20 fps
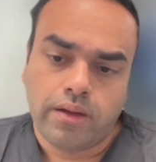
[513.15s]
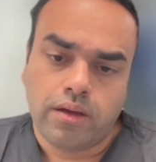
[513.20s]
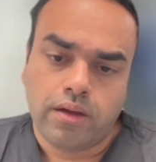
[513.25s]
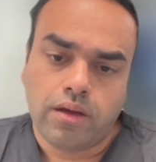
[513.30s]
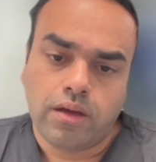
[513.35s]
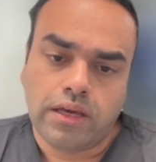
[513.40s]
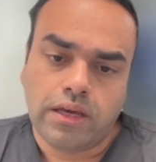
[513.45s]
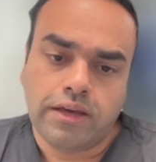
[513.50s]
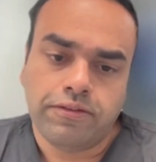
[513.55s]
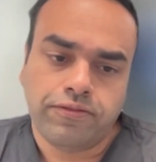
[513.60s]

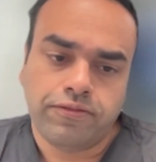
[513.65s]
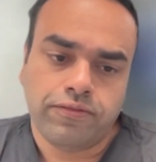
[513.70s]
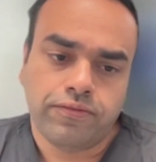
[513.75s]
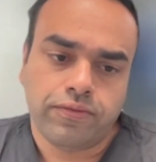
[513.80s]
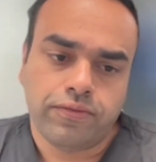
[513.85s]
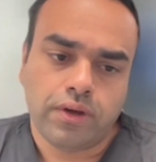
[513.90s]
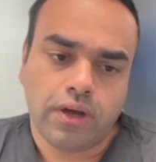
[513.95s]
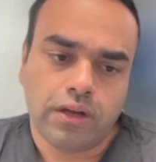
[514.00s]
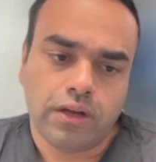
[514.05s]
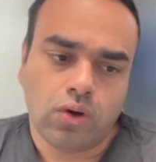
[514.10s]
if
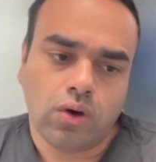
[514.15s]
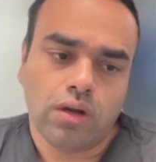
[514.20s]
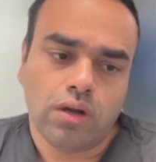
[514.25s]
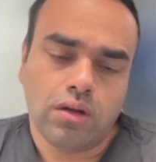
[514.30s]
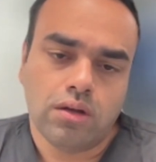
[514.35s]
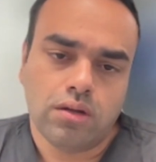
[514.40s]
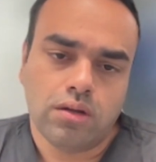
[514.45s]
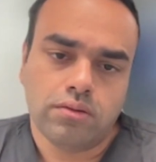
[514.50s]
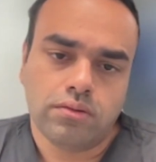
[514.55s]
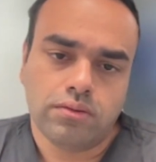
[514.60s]
at
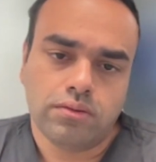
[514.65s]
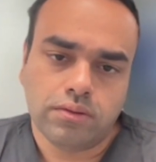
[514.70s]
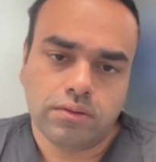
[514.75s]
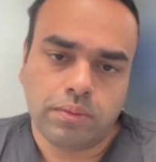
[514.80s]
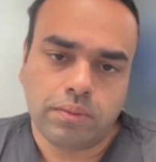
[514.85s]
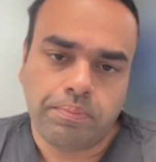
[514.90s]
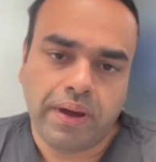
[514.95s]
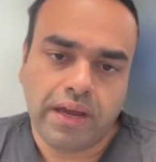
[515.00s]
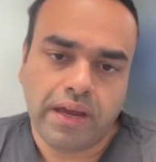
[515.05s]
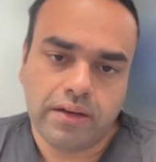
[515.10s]
all
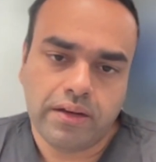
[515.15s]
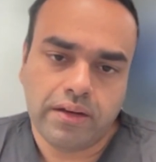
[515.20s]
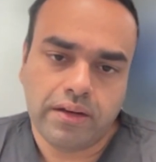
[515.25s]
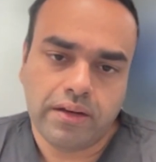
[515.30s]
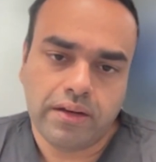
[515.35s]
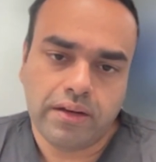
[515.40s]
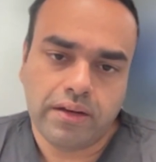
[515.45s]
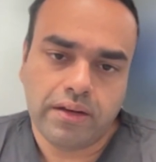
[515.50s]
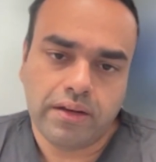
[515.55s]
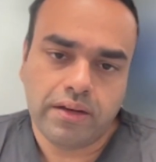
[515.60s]
the pain
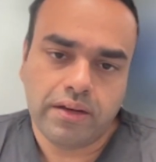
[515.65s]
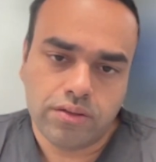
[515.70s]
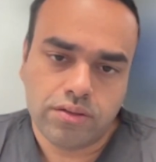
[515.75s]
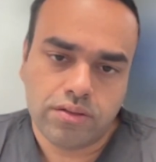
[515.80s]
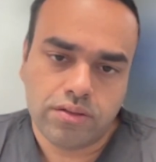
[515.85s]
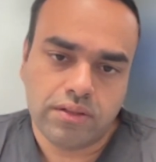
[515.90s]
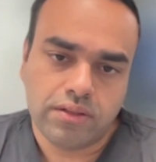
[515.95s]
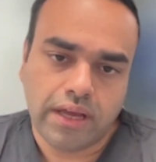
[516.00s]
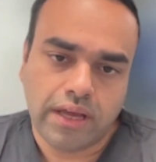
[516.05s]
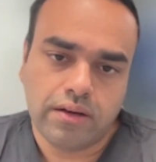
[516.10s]

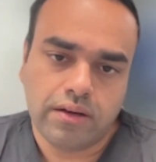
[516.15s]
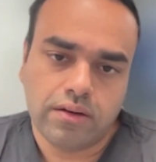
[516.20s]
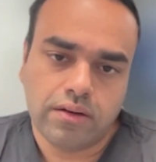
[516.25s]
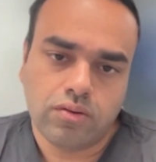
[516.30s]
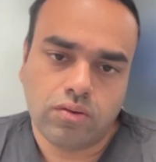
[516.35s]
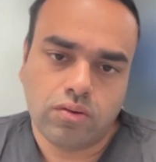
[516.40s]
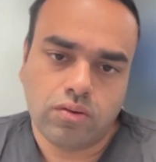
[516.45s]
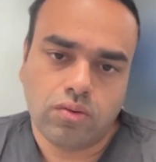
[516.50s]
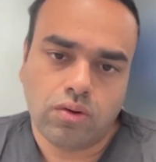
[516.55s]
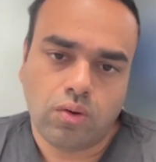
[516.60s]
recurs,
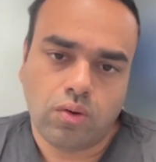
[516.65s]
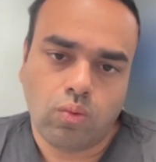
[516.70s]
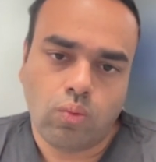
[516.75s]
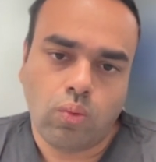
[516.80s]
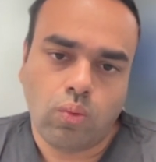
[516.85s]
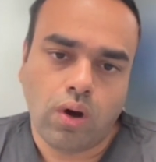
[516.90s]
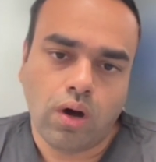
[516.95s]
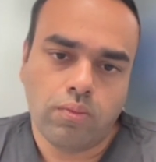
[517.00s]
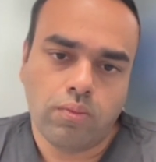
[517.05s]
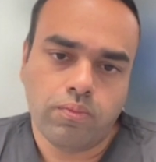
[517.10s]
then
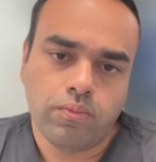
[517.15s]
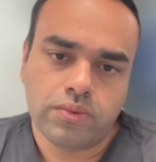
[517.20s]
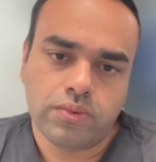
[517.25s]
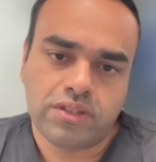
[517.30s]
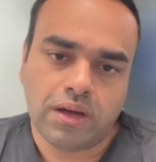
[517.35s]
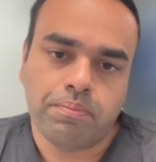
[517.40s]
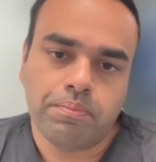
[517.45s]
well,